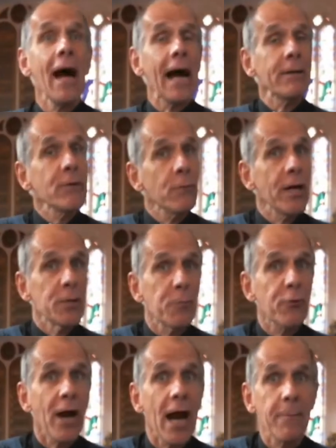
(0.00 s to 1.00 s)
out of
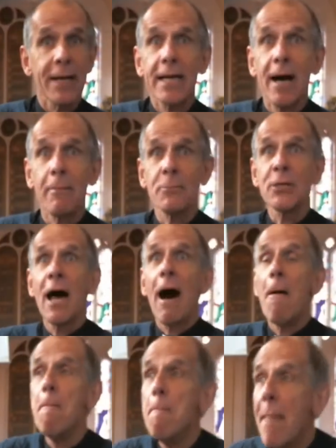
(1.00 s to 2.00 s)
which prayer becomes
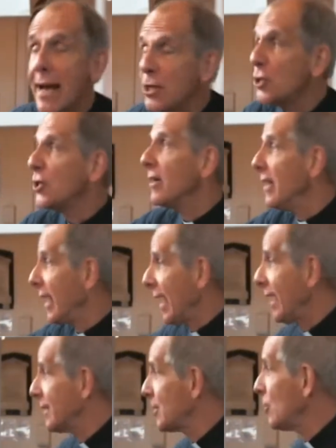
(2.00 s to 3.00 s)
a mentioning
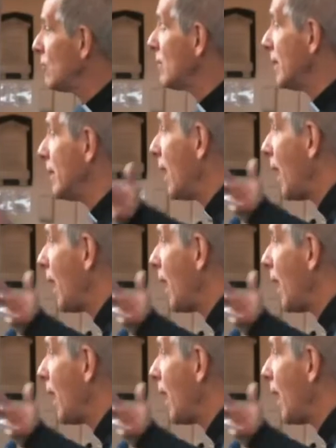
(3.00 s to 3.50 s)
it. Oh,